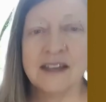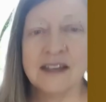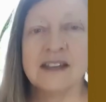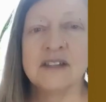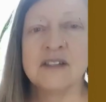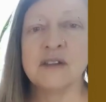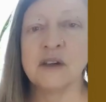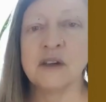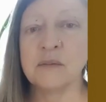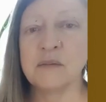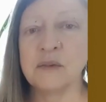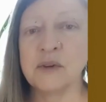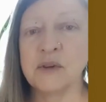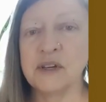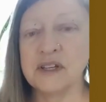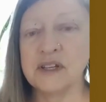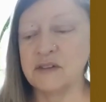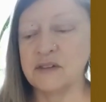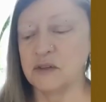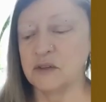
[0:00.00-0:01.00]
So I'm
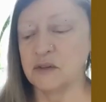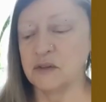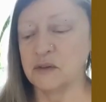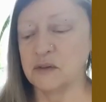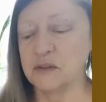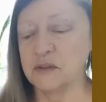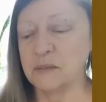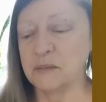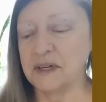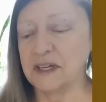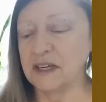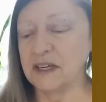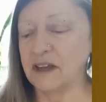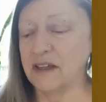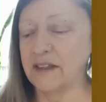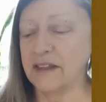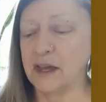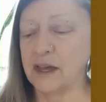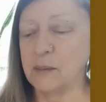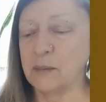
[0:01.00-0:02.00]
going to spin it
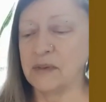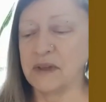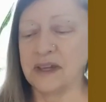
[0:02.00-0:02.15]
all up